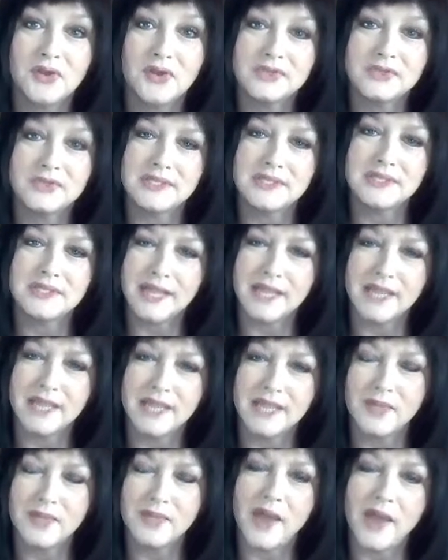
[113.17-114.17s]
just letting
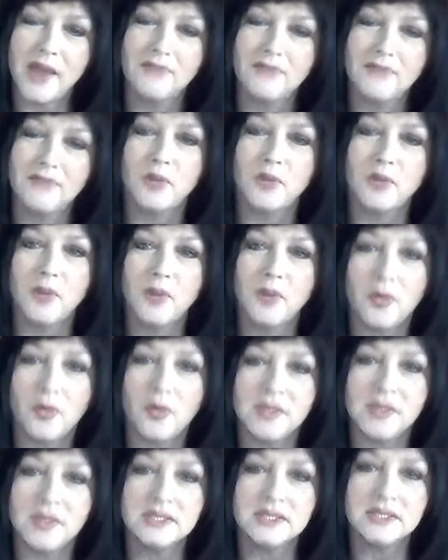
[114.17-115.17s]
them have their
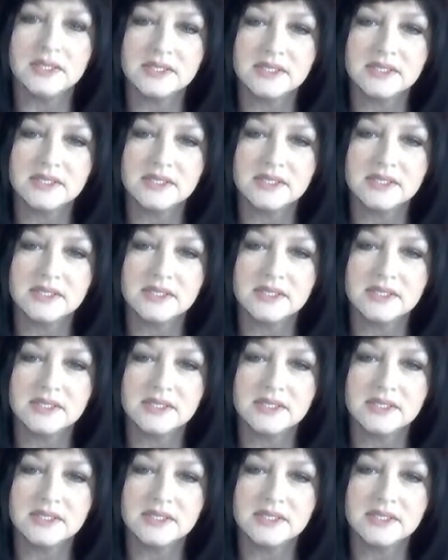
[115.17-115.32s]
moment,